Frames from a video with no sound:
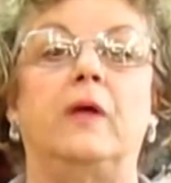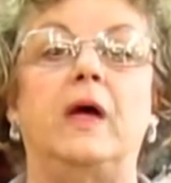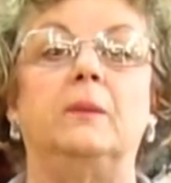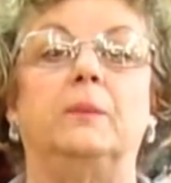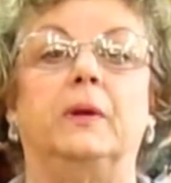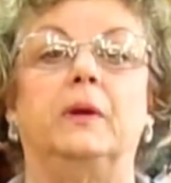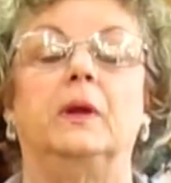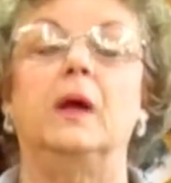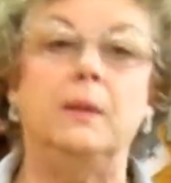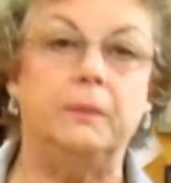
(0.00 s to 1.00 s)
that bit
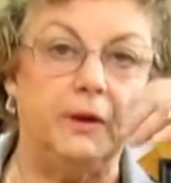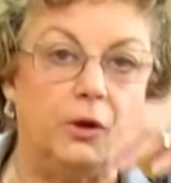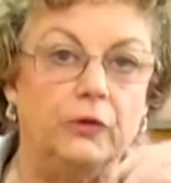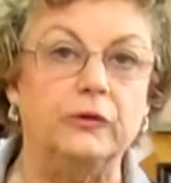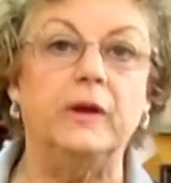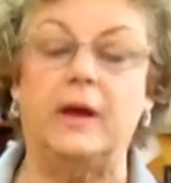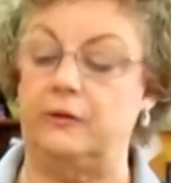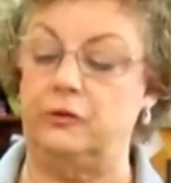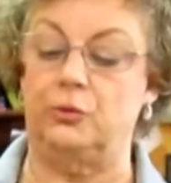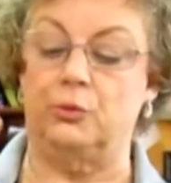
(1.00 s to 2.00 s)
because he
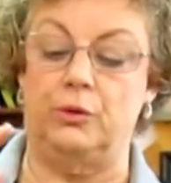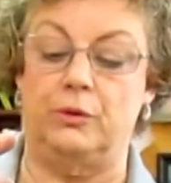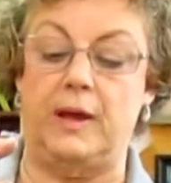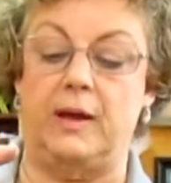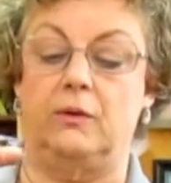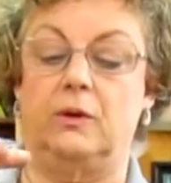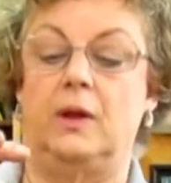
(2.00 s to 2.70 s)
has to root out.